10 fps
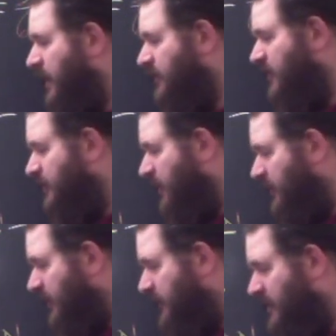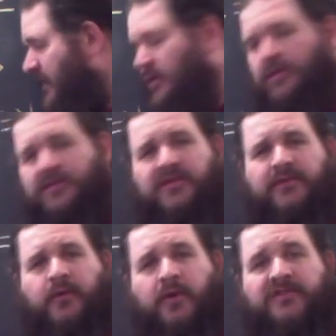It's experiencing 15
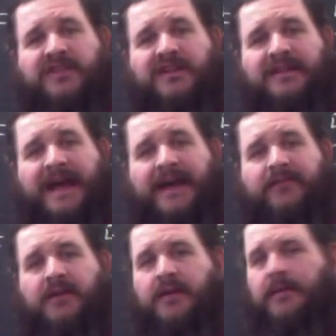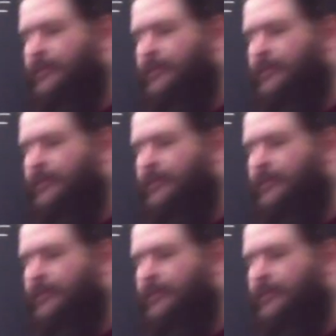newtons of force to the left,